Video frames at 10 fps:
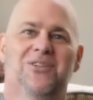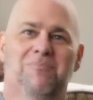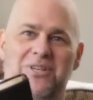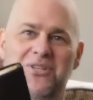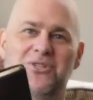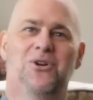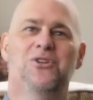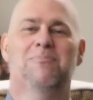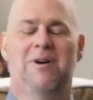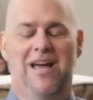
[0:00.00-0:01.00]
So please turn
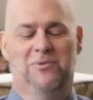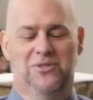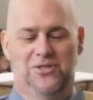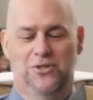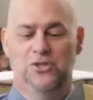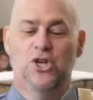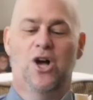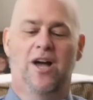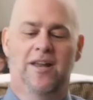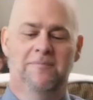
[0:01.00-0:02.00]
in your Bibles to
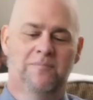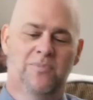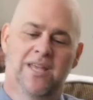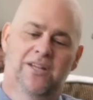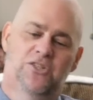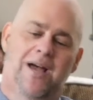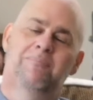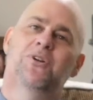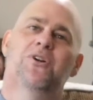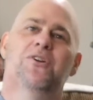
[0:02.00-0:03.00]
John
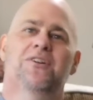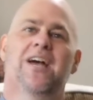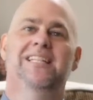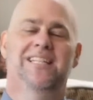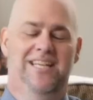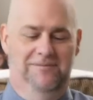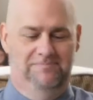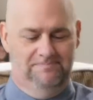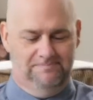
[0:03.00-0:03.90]
chapter 19.